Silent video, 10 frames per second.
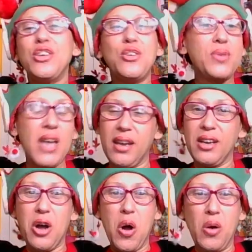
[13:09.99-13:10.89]
You get it
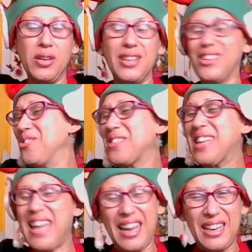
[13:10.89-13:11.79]
all. You
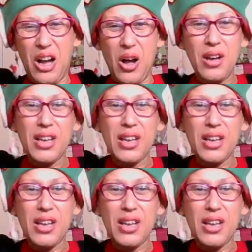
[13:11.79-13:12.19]
get it all.